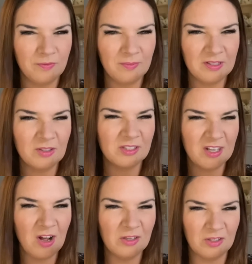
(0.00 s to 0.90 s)
it's got
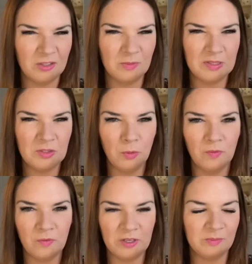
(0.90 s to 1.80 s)
stars on, so it's sort
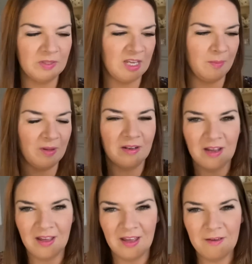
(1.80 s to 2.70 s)
of Christmassy, but
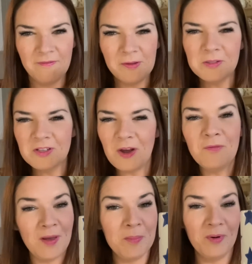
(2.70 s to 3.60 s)
it feels
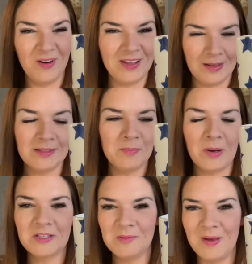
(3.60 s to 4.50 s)
November-y, this
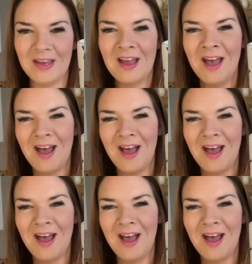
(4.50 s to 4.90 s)
mug, to me.